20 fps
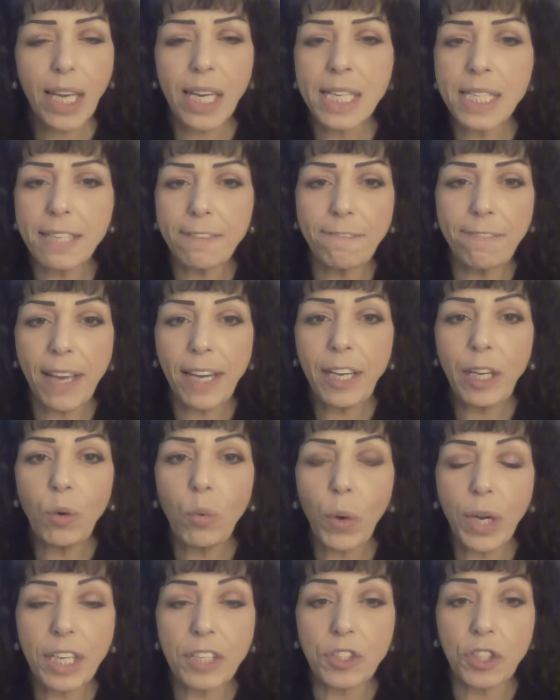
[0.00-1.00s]
defending
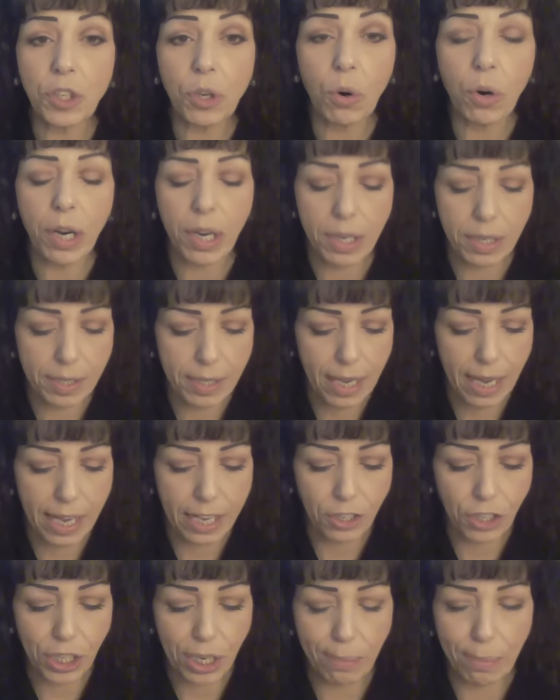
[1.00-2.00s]
what is yours,
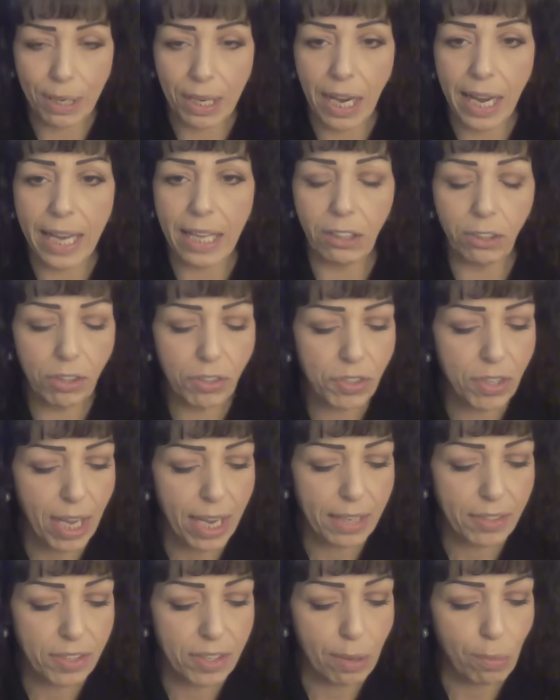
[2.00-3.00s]
Gemini. It looks
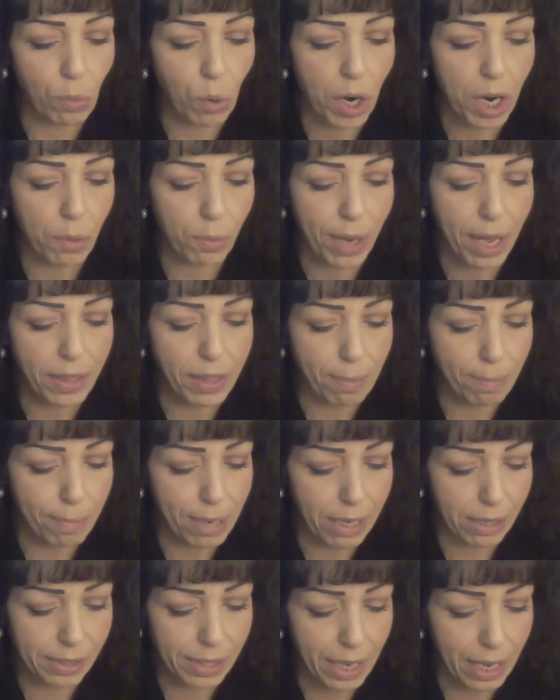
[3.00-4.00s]
like somewhere around the
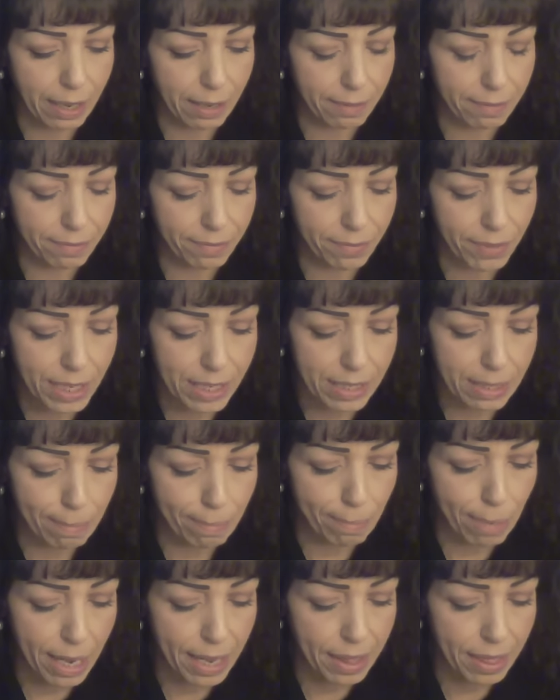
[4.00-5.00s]
middle of this
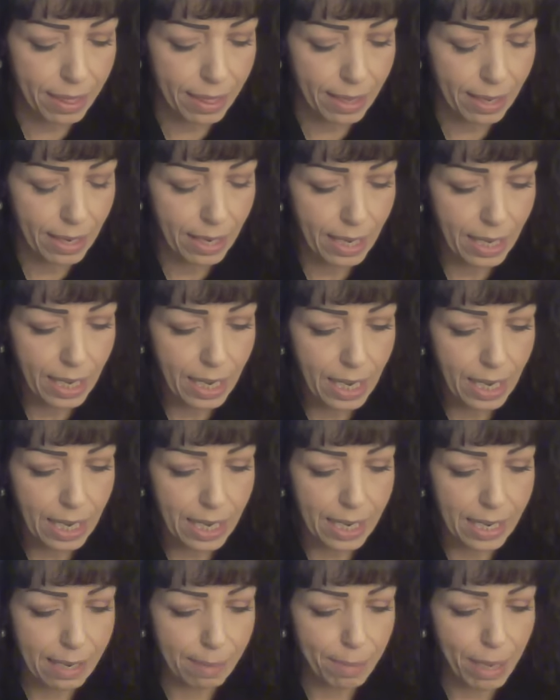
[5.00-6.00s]
month.
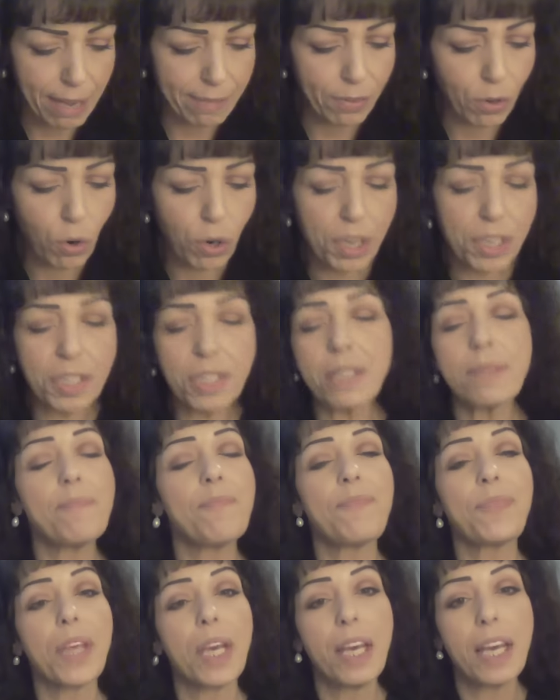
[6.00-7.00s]
Of course,
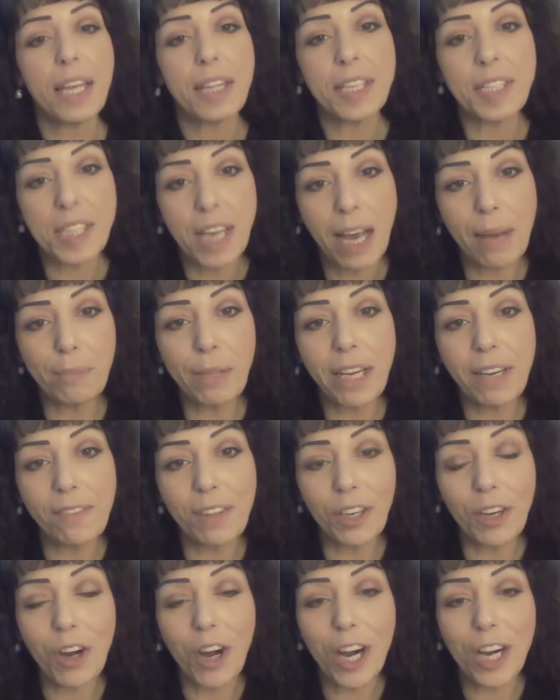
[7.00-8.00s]
the timeline of
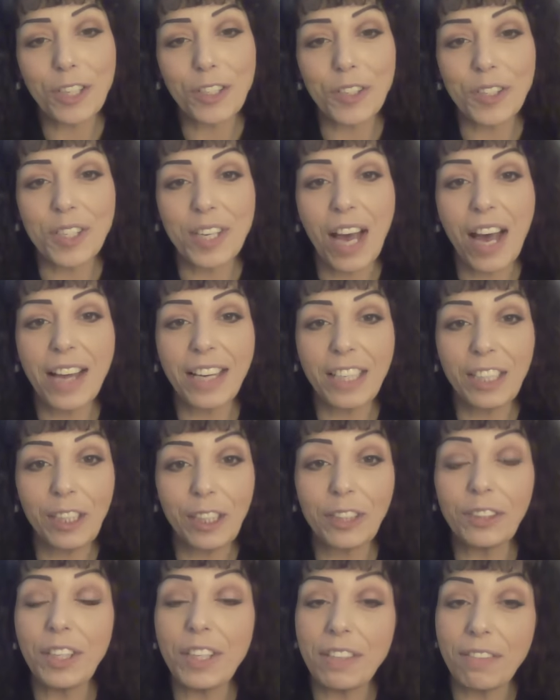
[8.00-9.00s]
the cards is not
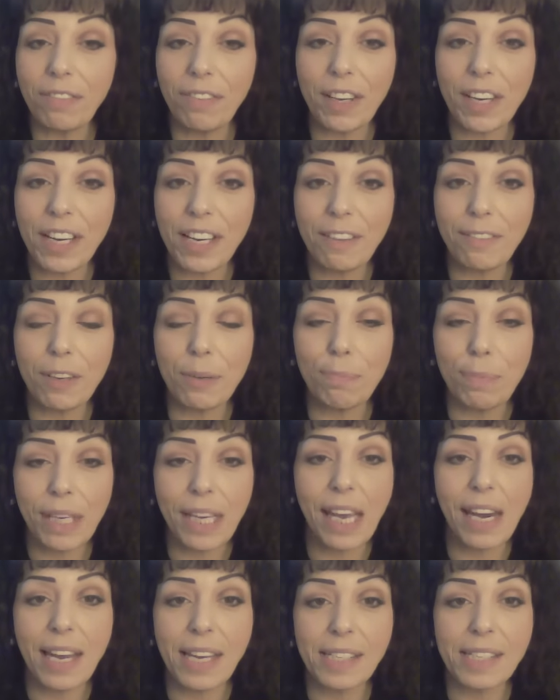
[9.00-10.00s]
clearly definitive in
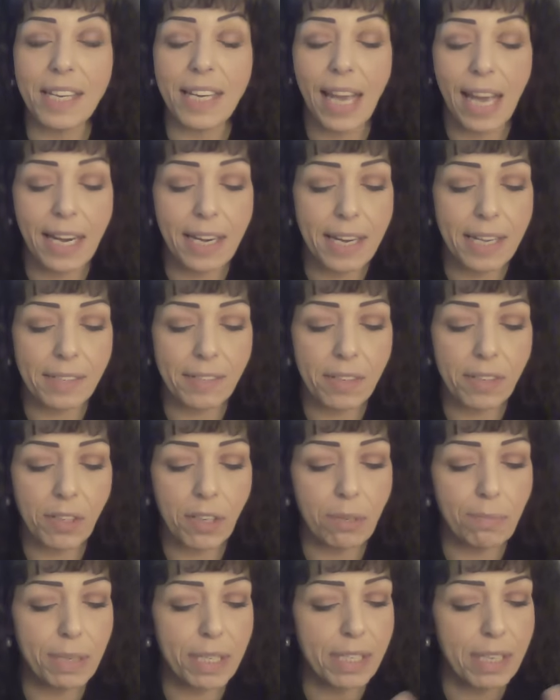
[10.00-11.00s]
beginnings and endings. This
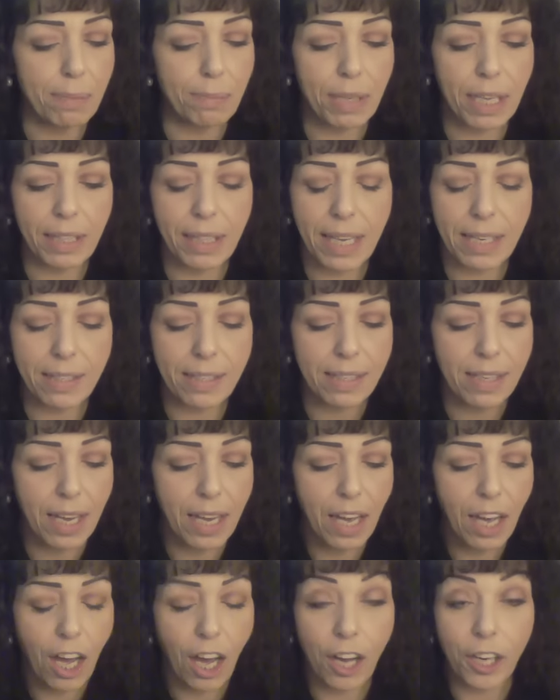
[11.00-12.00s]
could be something that's
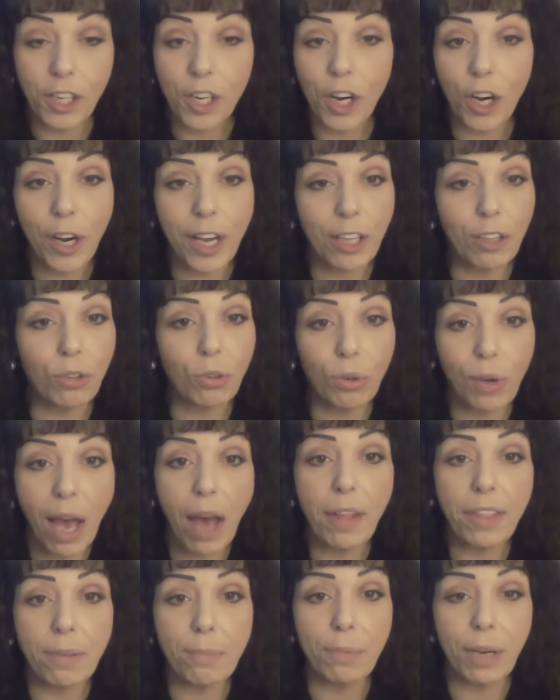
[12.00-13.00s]
occurring
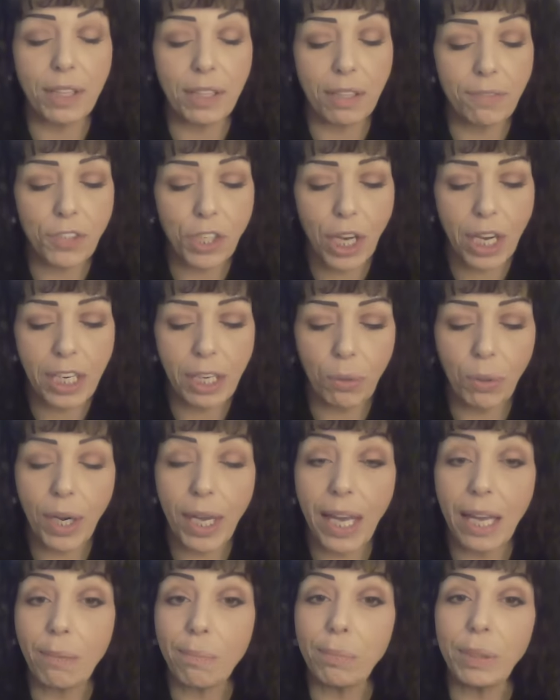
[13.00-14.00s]
throughout the month of
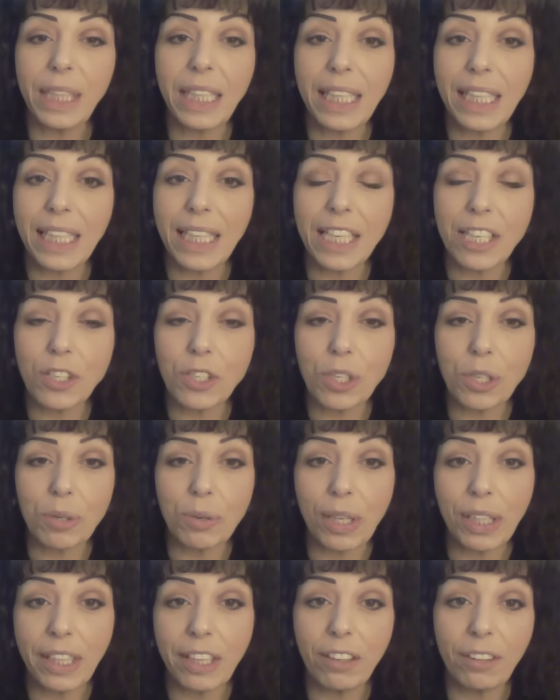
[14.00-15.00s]
January and bleeding
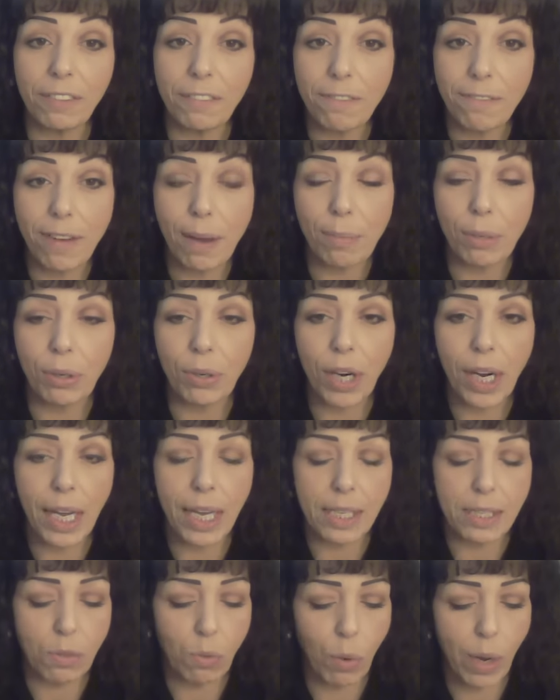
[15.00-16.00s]
into a little of February
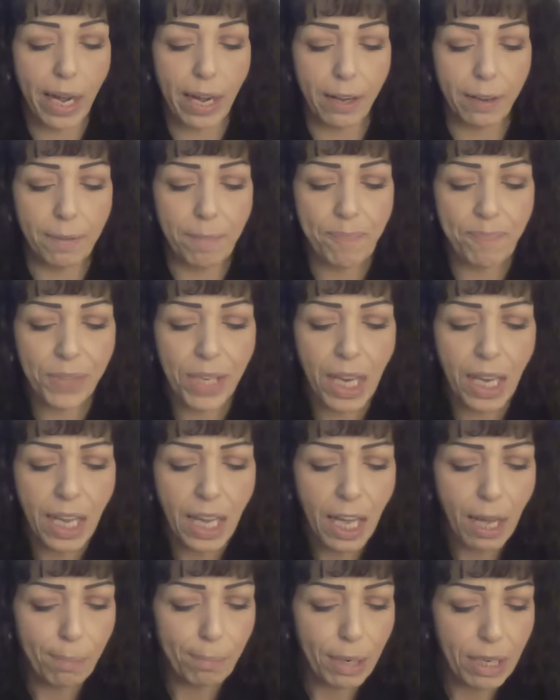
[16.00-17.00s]
as well.
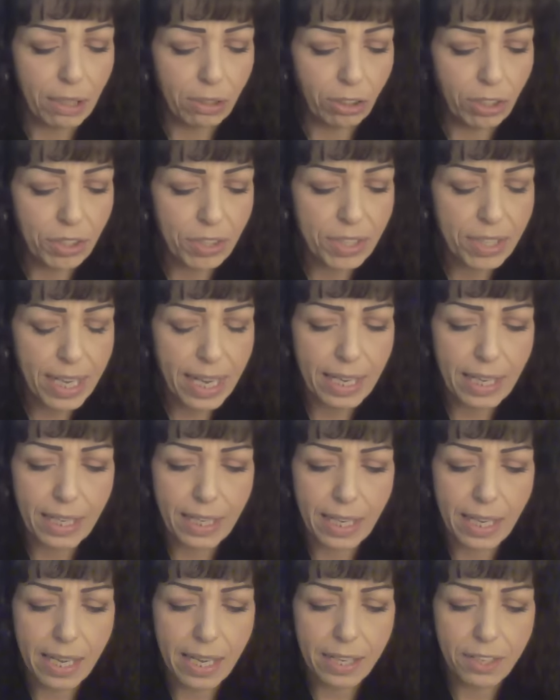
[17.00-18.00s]
But it looks like,
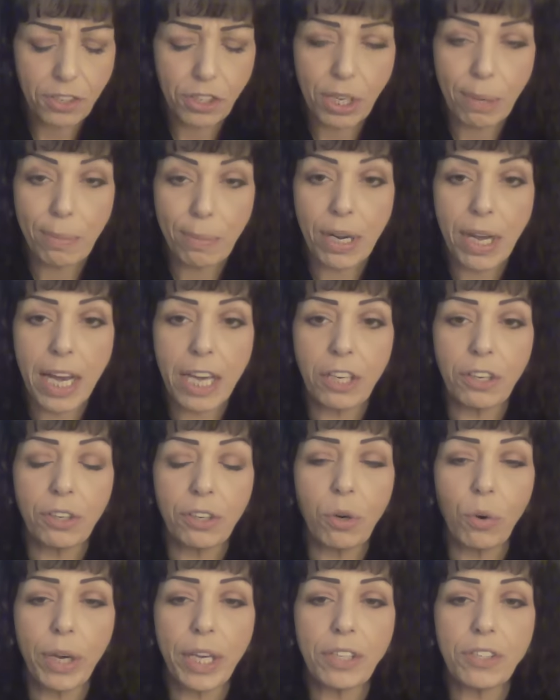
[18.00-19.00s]
Gemini, you're
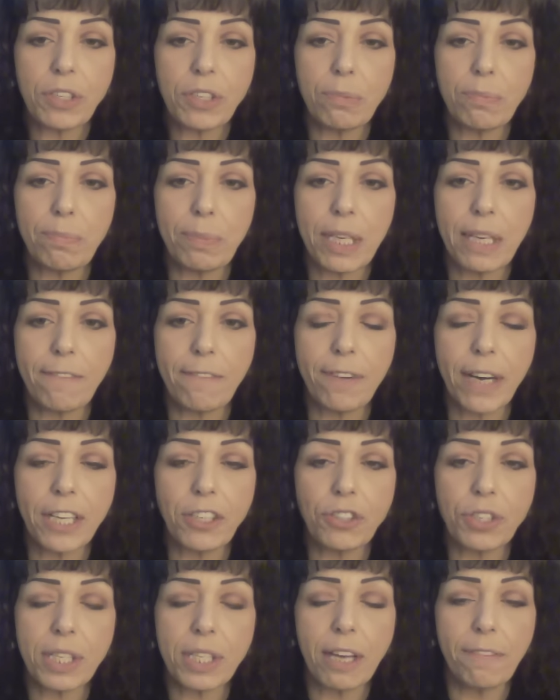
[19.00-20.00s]
going to
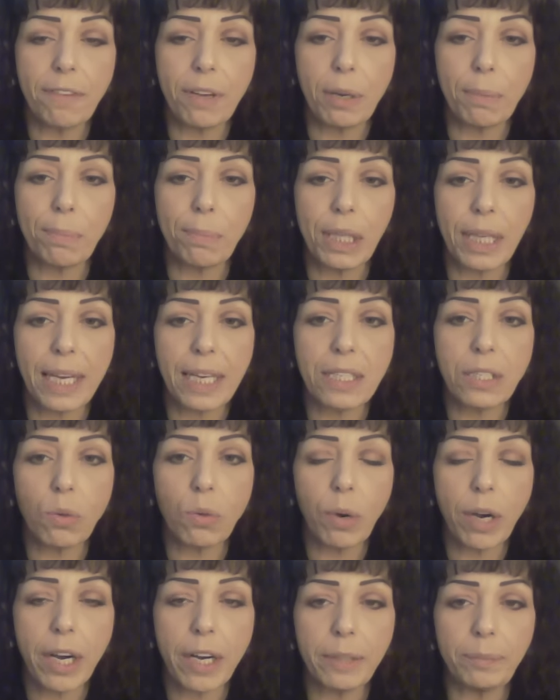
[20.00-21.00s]
find yourself in a place
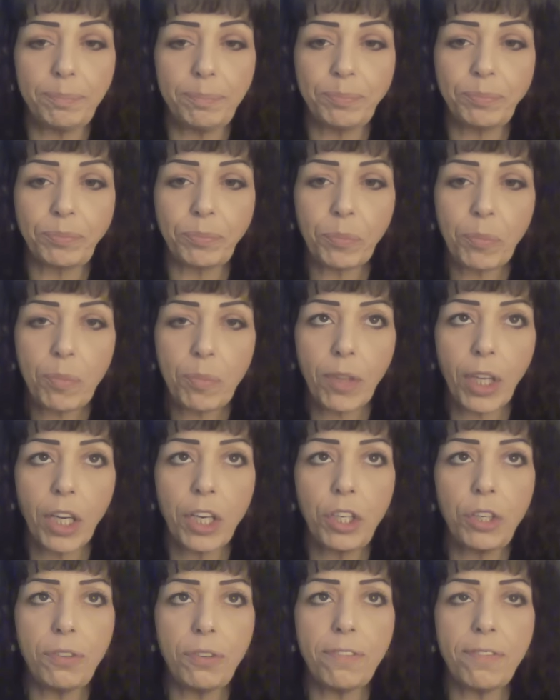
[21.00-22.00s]
where
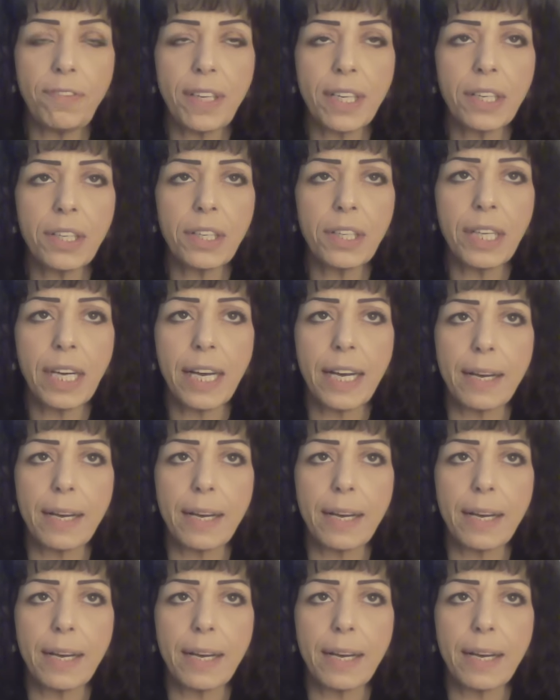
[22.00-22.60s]
you feel,